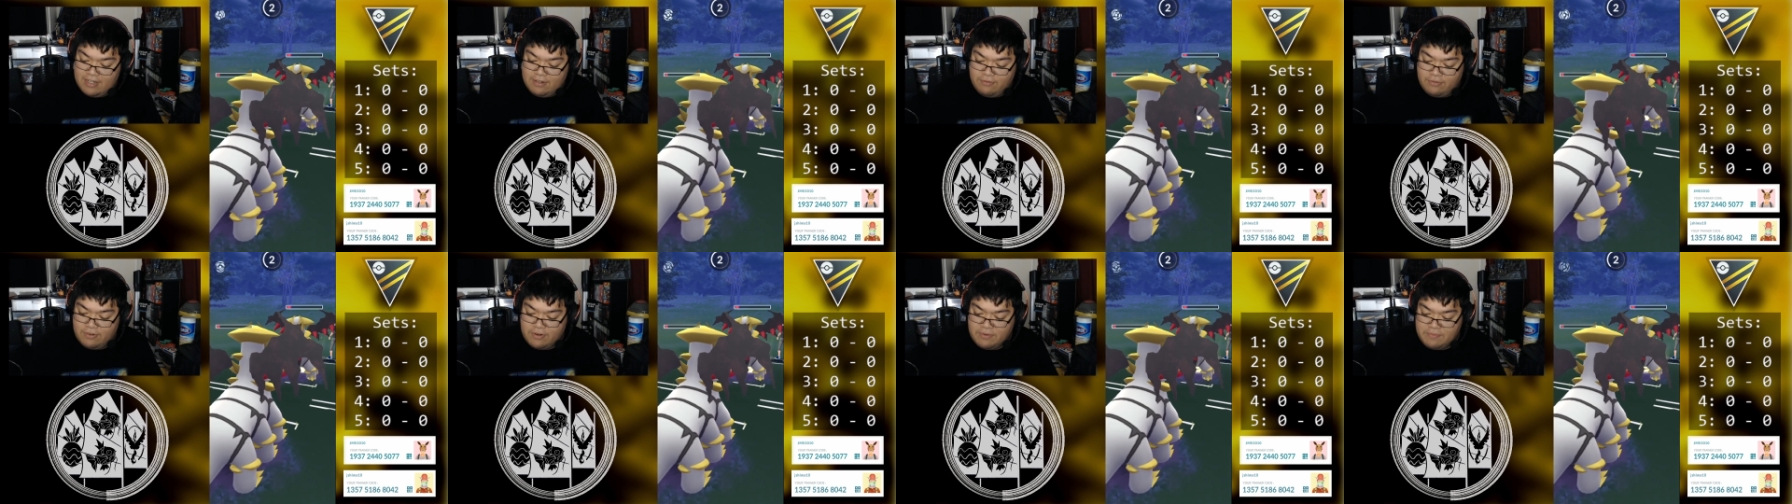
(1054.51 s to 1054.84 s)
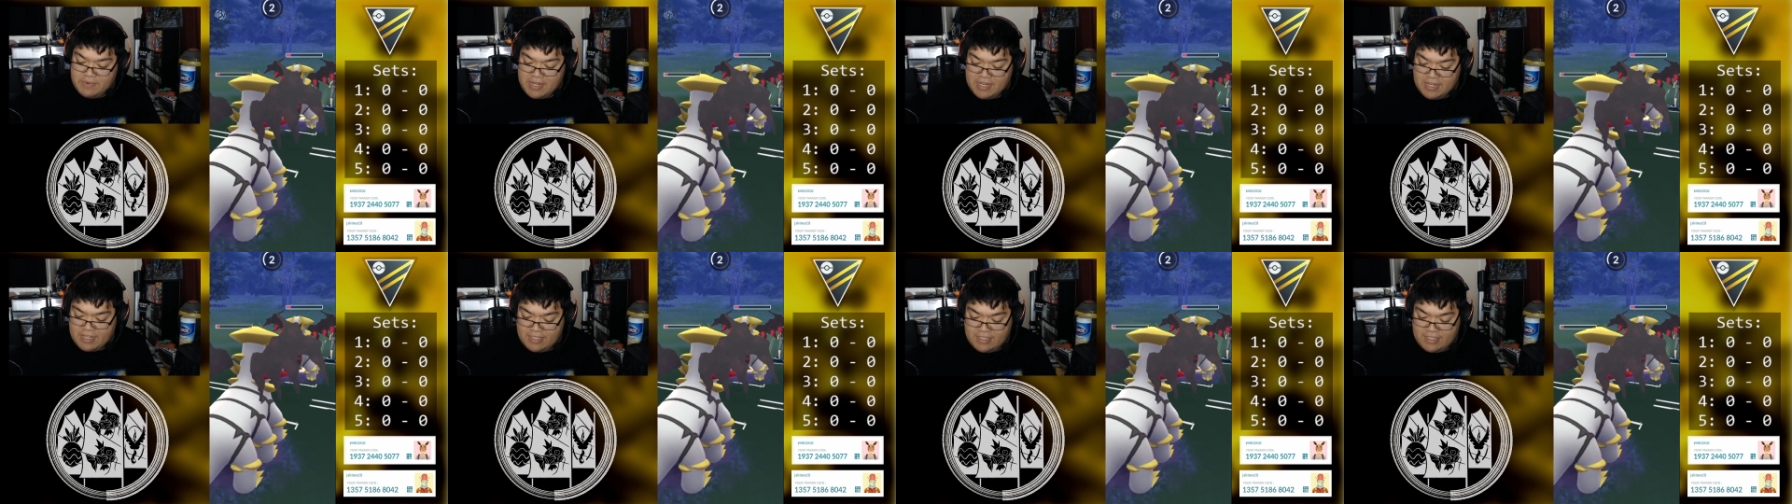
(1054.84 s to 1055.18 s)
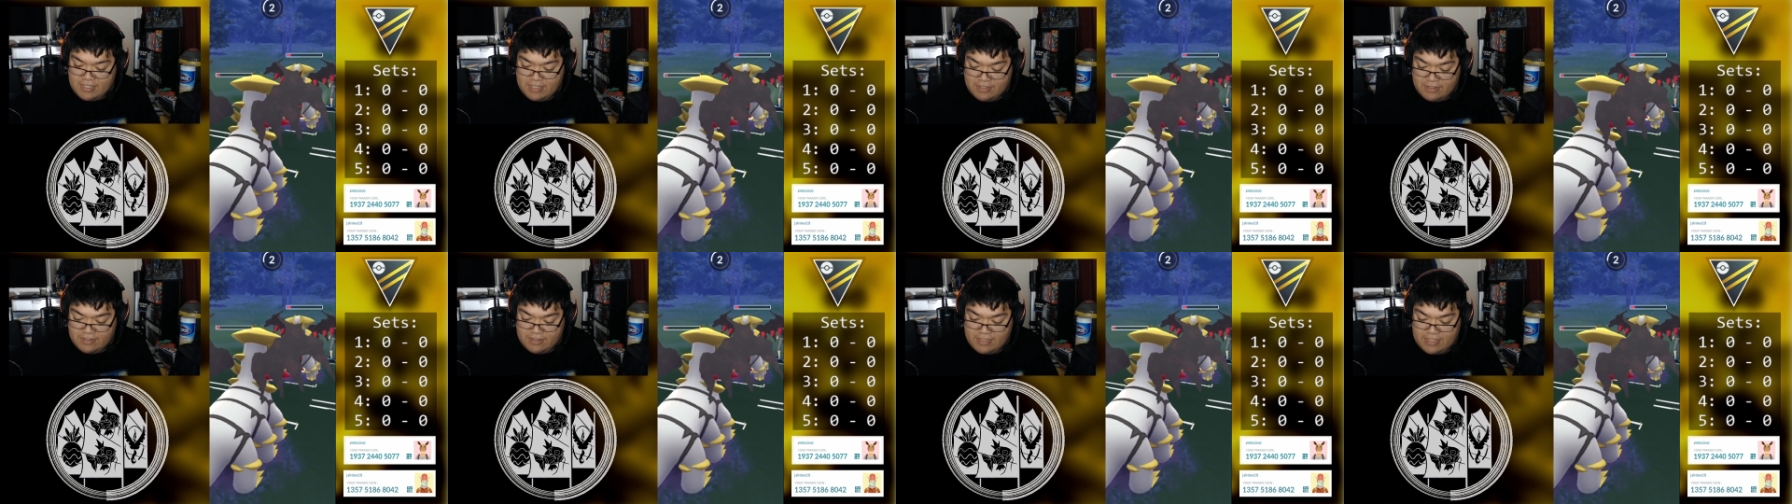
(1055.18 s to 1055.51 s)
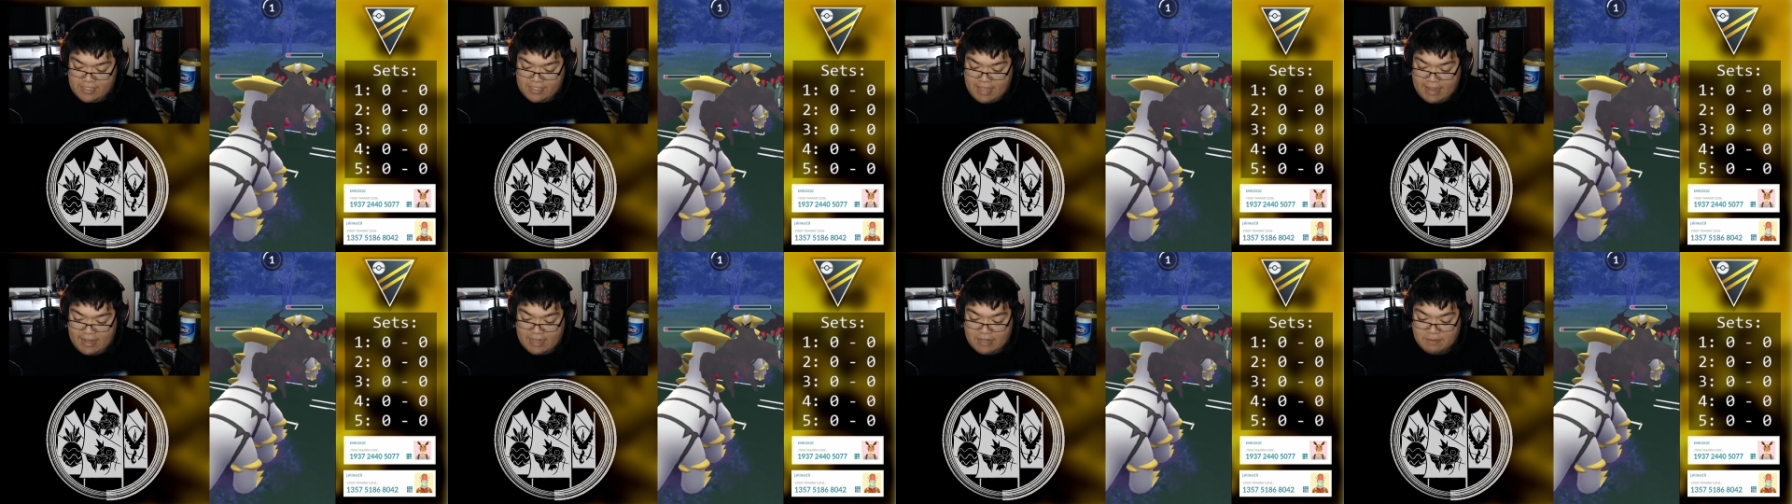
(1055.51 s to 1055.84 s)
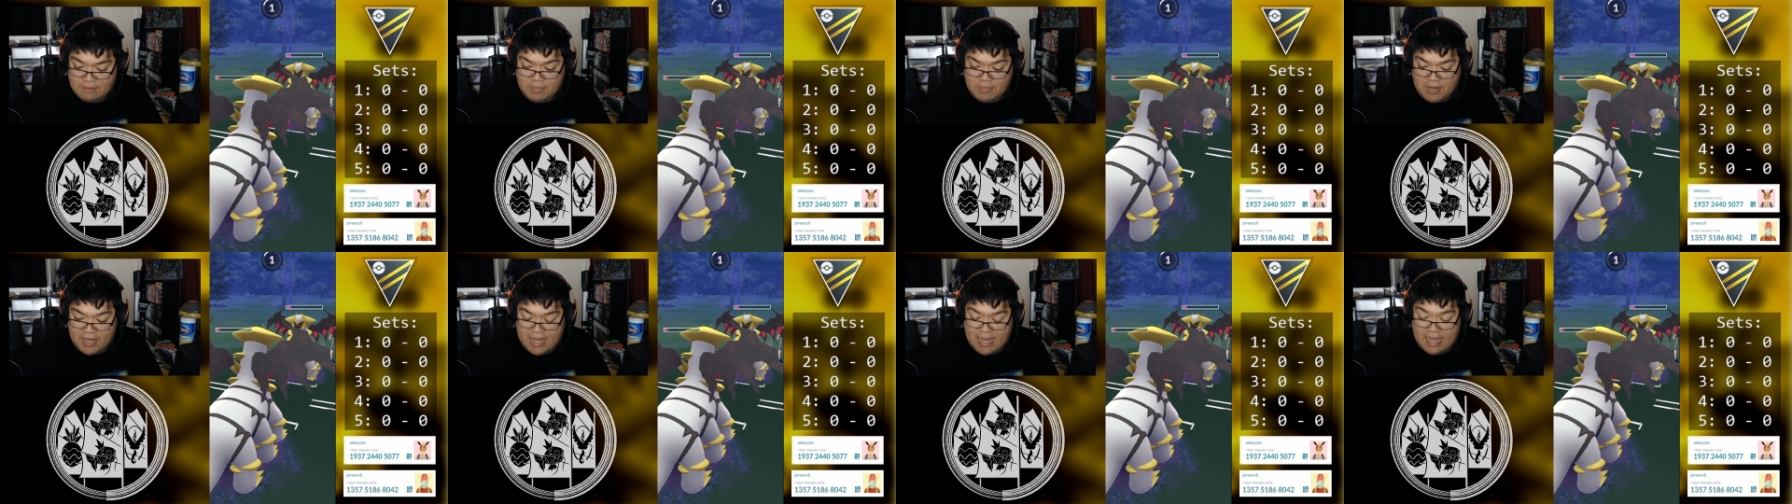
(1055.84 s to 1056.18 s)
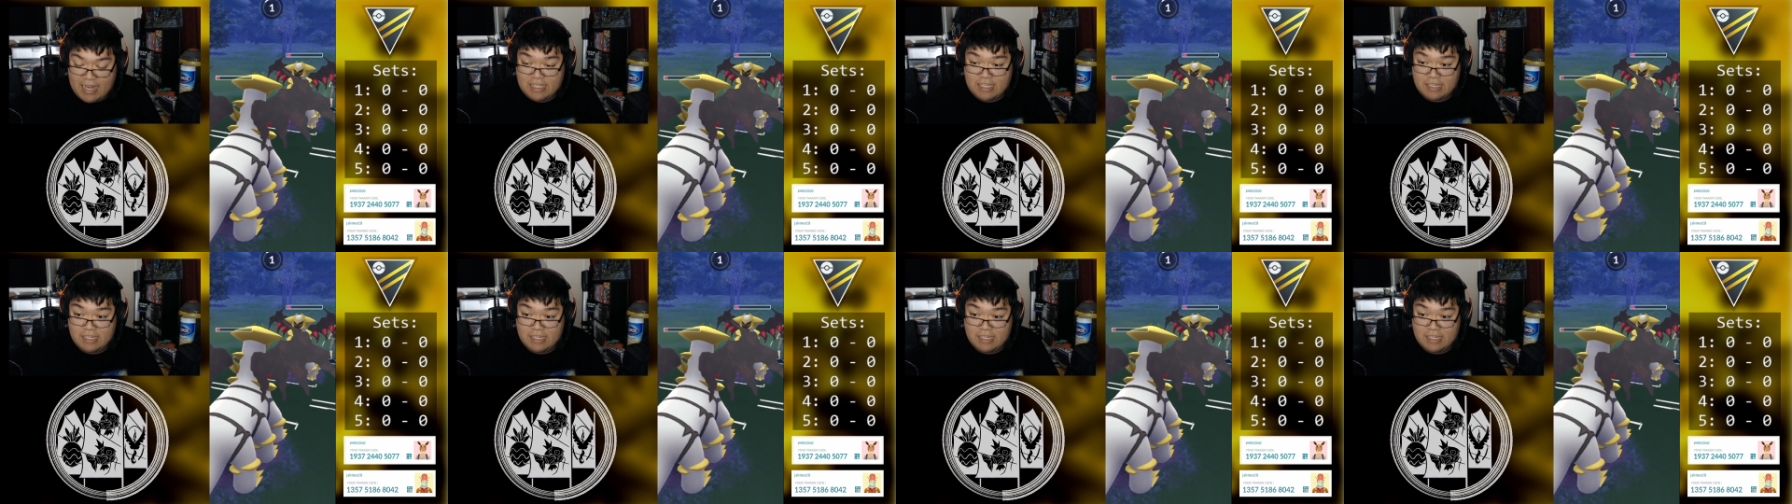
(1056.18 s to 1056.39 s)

for me to say goodbye